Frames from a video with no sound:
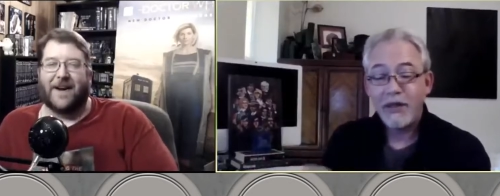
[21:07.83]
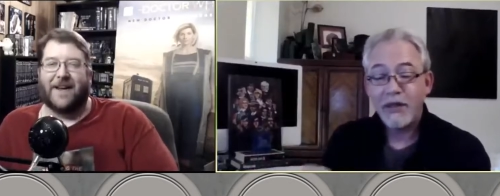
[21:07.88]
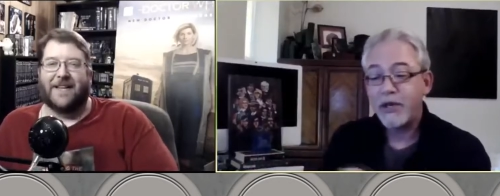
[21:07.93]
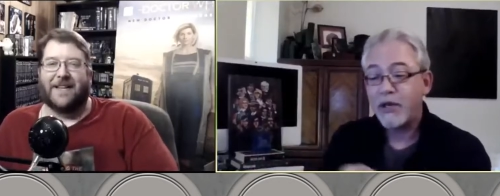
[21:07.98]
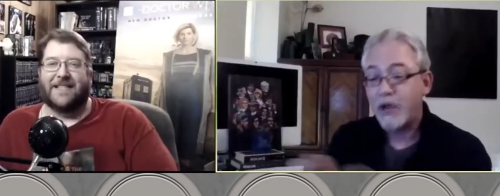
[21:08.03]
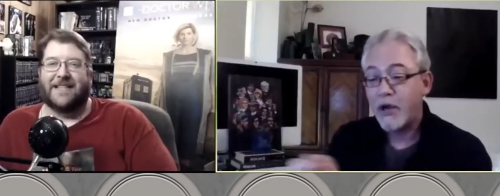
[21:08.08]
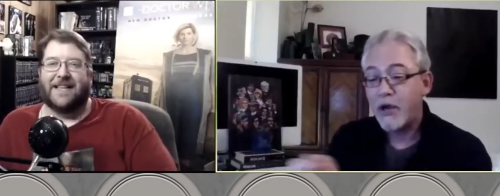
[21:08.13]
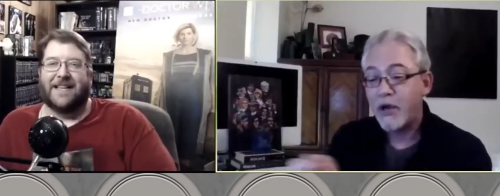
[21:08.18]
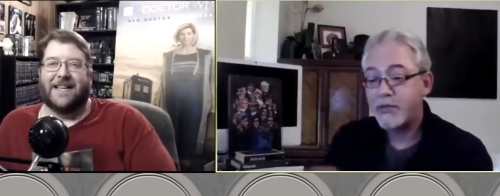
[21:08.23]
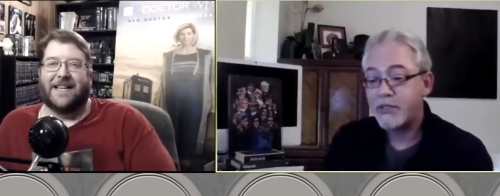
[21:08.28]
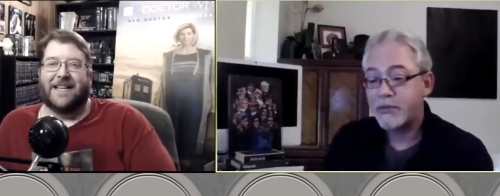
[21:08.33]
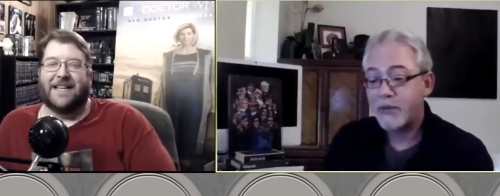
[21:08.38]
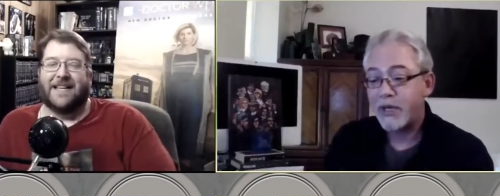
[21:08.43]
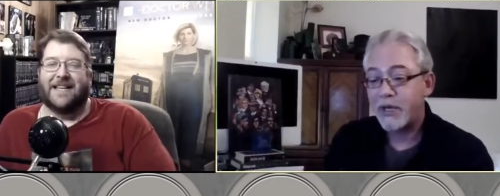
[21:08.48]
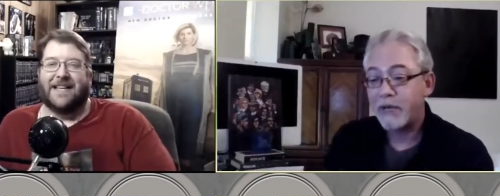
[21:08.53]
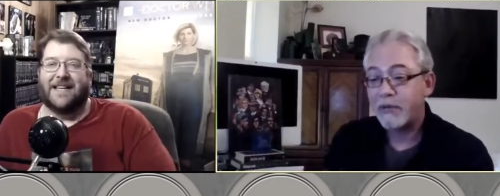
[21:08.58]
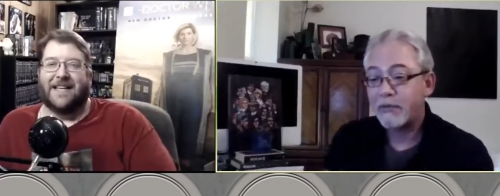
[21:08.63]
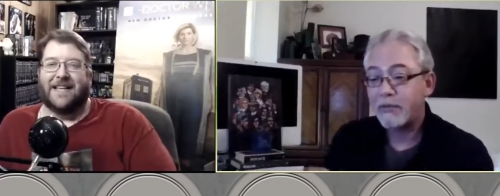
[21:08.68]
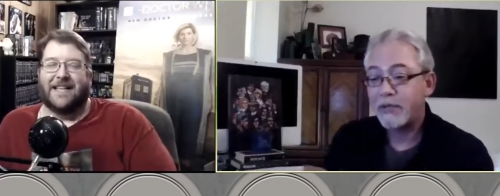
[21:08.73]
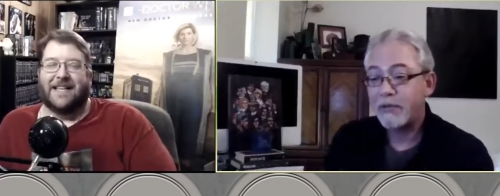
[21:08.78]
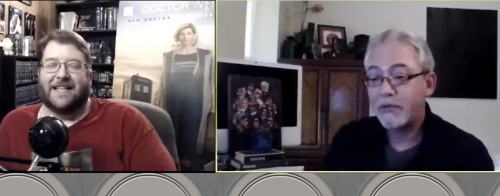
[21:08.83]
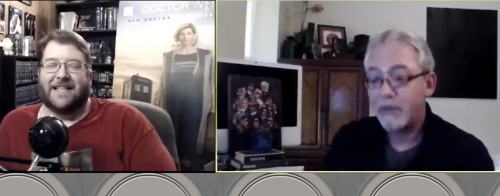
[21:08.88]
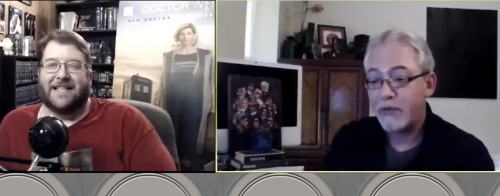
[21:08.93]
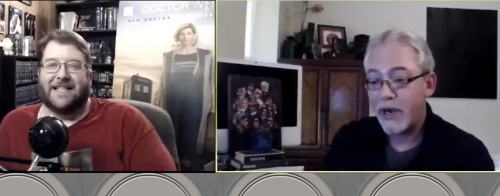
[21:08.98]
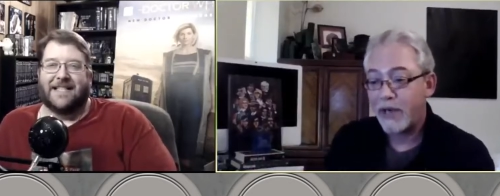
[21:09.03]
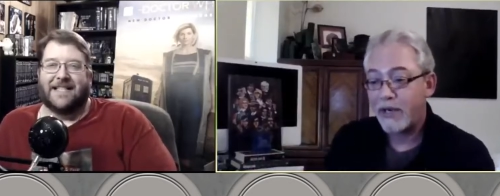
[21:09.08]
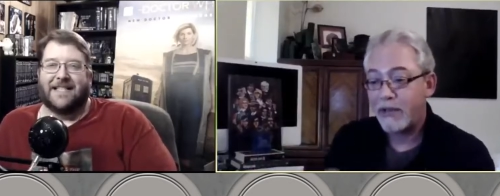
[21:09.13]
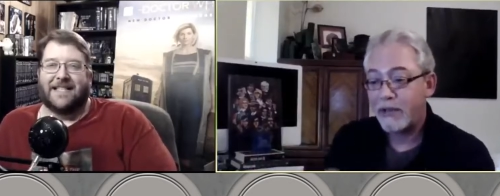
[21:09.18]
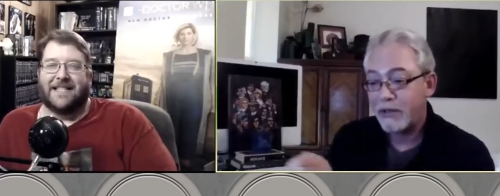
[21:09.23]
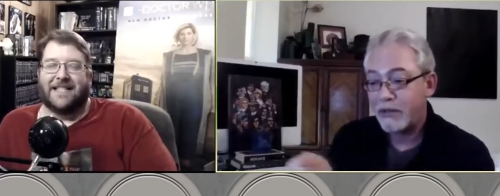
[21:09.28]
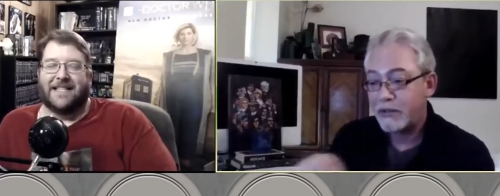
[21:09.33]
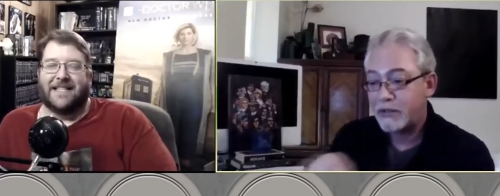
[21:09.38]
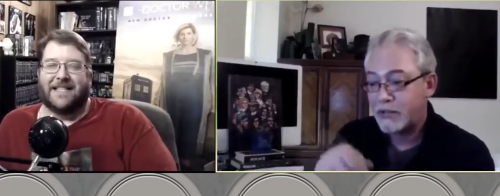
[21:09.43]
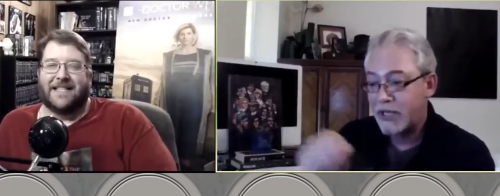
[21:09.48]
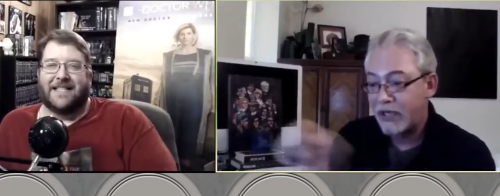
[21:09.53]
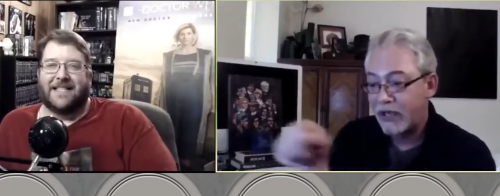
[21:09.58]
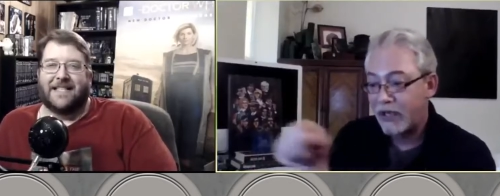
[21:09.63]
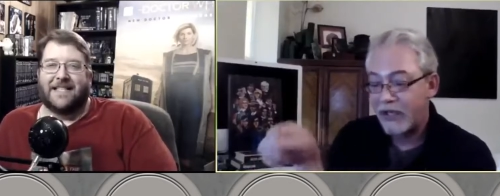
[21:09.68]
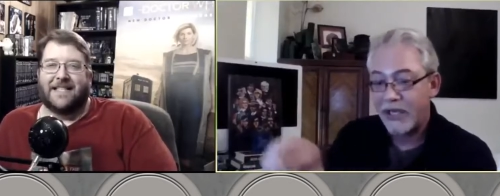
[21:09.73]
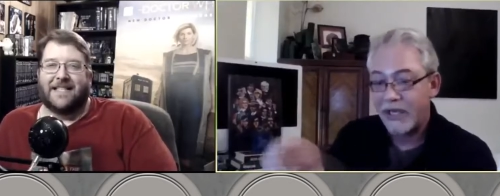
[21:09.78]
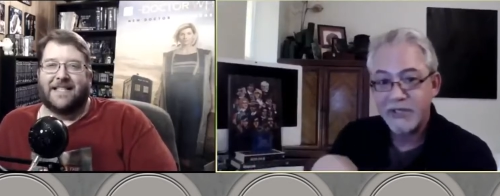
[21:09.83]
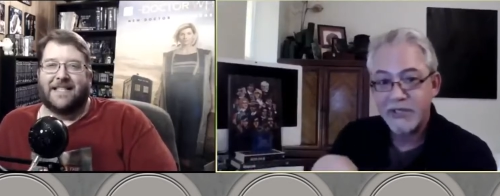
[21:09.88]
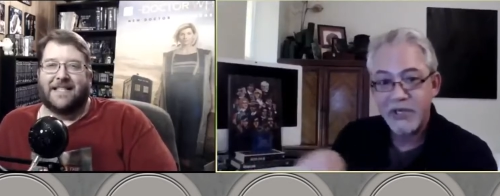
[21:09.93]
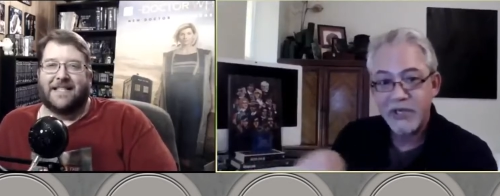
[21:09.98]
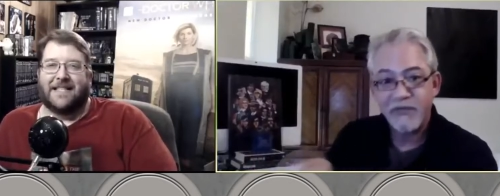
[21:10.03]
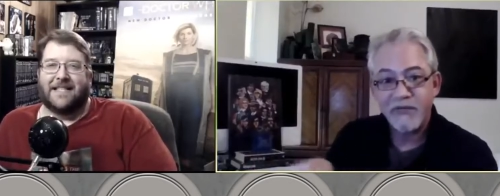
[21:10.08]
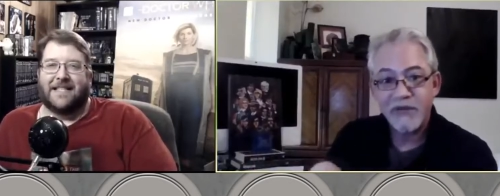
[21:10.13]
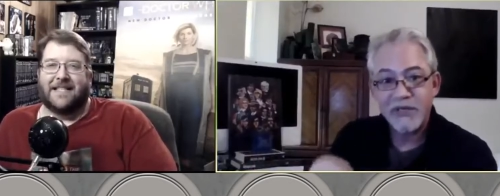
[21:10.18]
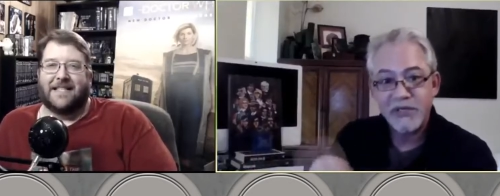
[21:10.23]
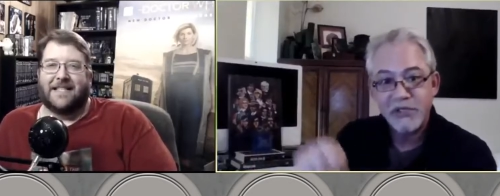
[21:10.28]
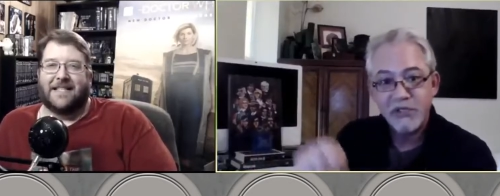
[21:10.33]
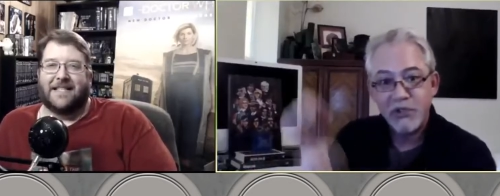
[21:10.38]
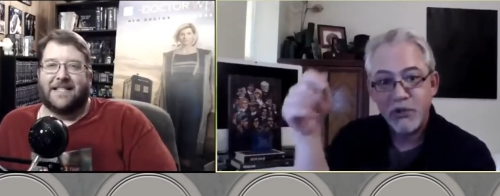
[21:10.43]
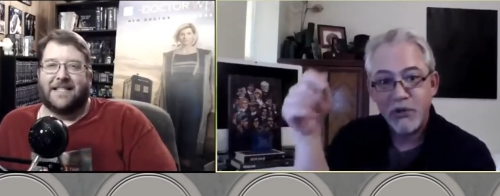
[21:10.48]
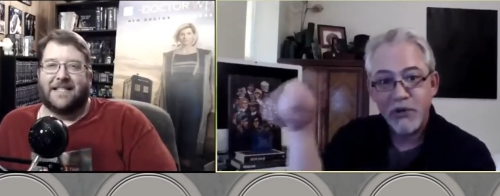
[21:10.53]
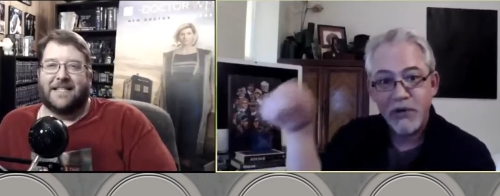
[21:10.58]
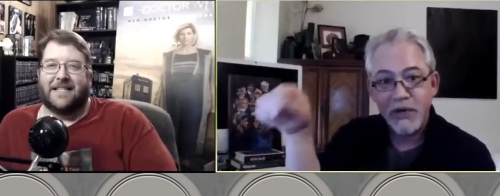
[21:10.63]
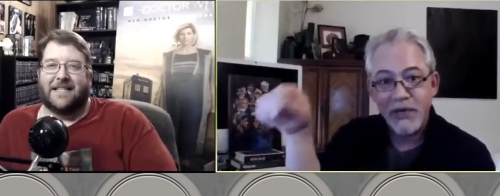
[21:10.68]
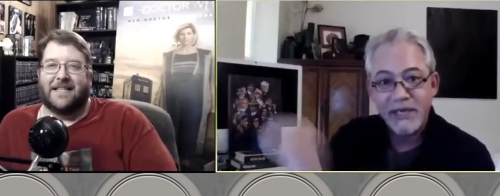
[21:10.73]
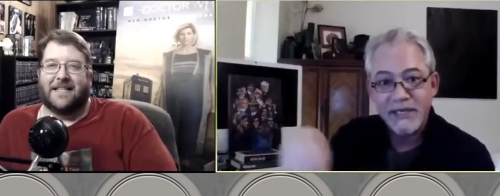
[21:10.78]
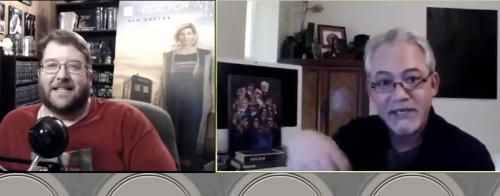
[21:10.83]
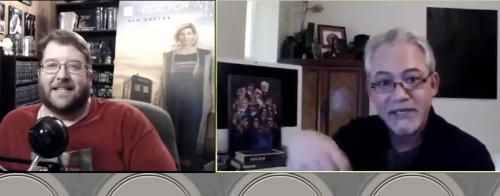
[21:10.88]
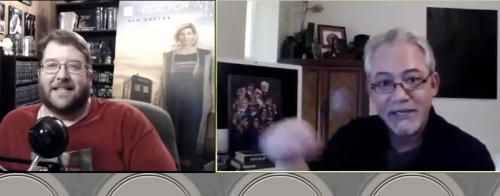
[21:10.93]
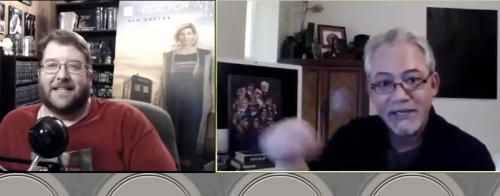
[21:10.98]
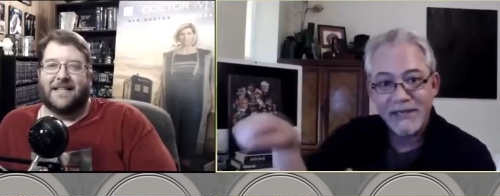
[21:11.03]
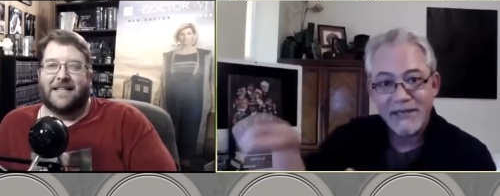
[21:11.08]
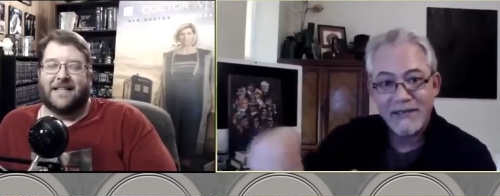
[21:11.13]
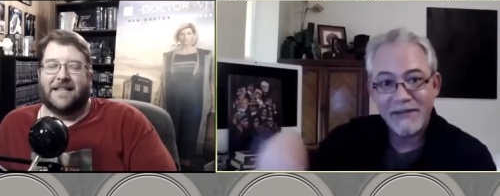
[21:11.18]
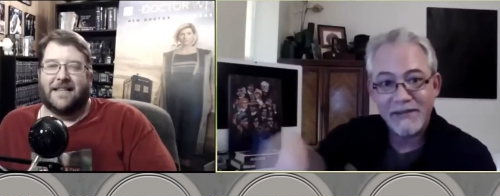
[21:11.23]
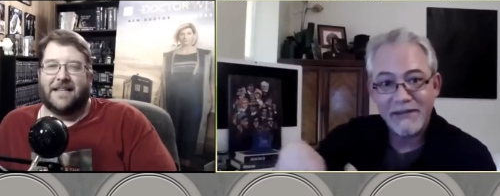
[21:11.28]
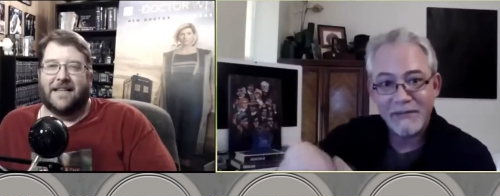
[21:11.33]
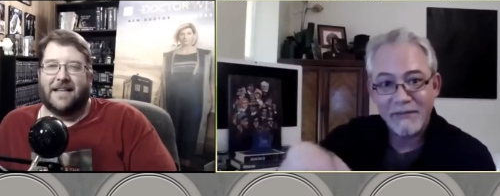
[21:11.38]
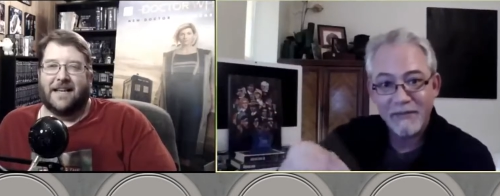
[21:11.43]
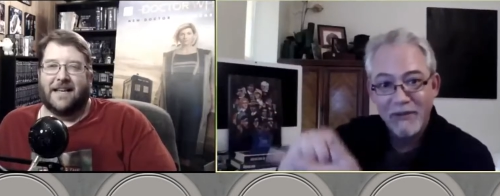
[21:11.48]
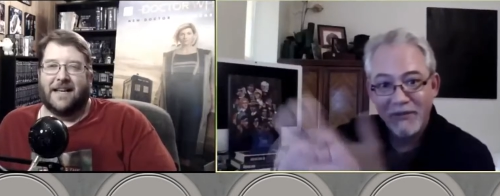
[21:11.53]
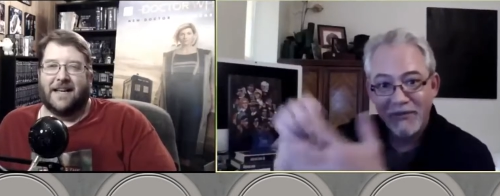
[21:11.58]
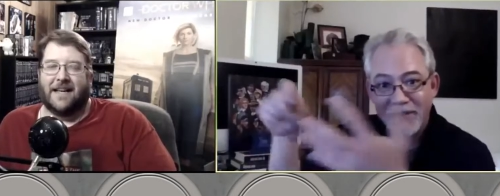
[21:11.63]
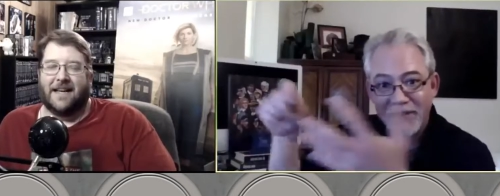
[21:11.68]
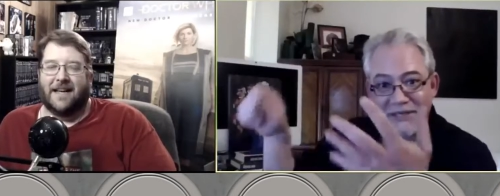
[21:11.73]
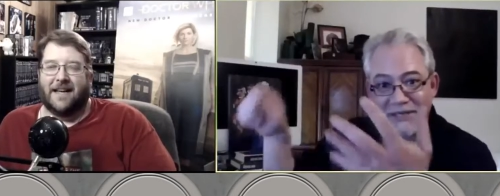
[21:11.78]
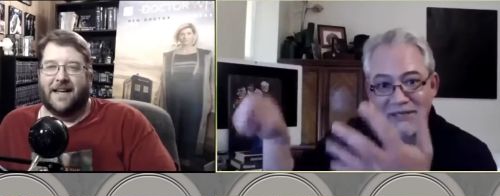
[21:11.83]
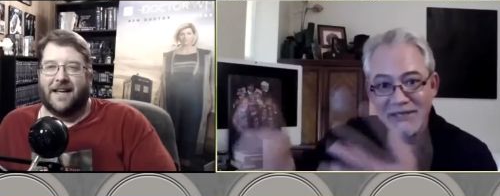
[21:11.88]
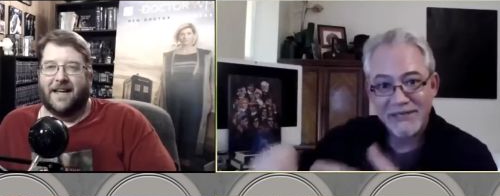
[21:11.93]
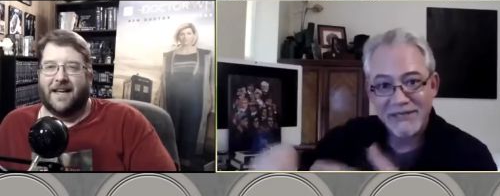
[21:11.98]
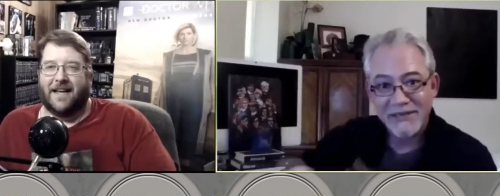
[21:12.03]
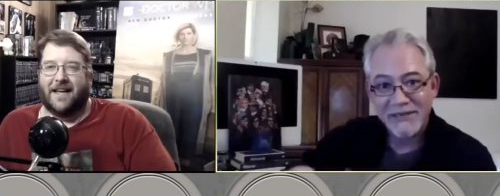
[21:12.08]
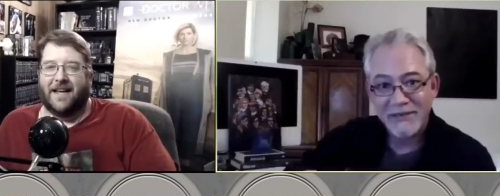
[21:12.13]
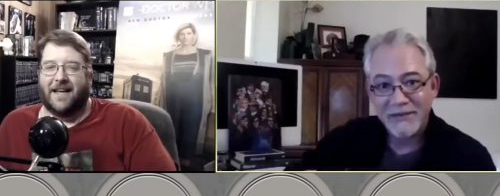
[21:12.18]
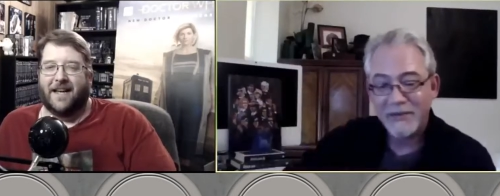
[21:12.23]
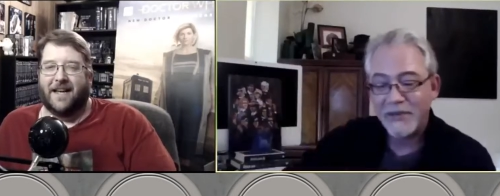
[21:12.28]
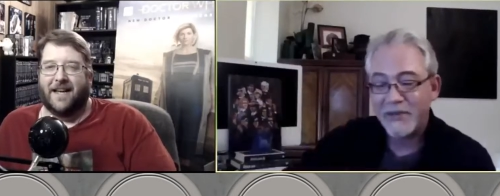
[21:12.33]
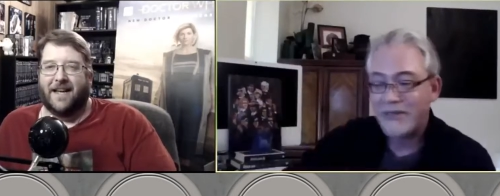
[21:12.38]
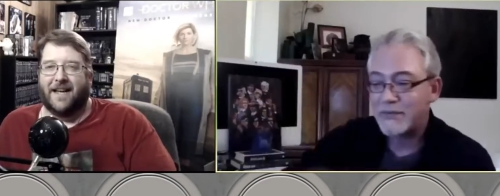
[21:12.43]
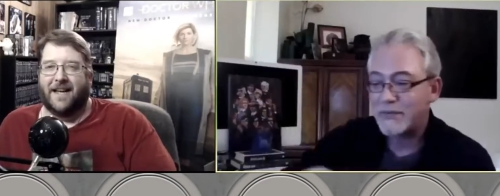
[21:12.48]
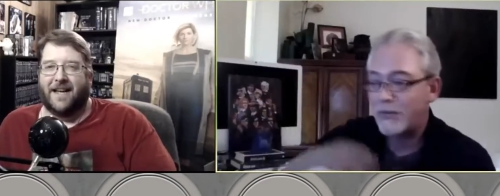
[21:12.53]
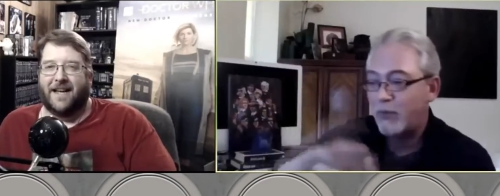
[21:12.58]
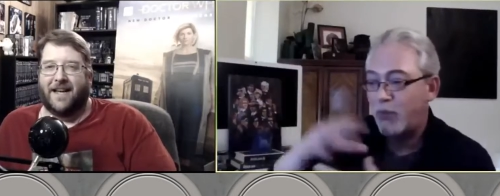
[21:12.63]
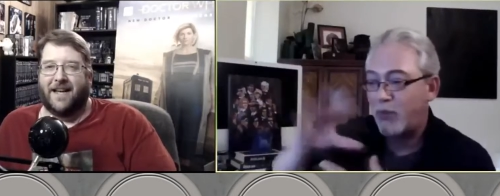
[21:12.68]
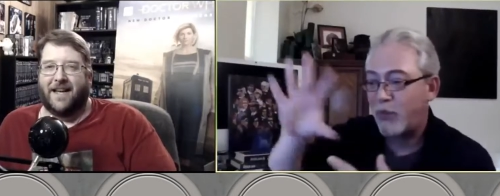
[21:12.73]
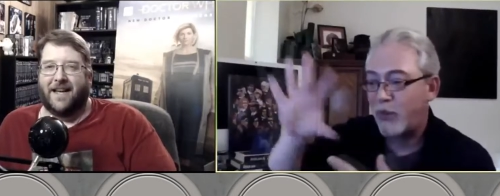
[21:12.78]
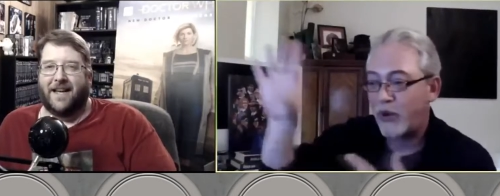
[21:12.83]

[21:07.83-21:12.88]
Speaker 1: then the notes where he would, he would write it. He was telling himself these stories about this, you know, this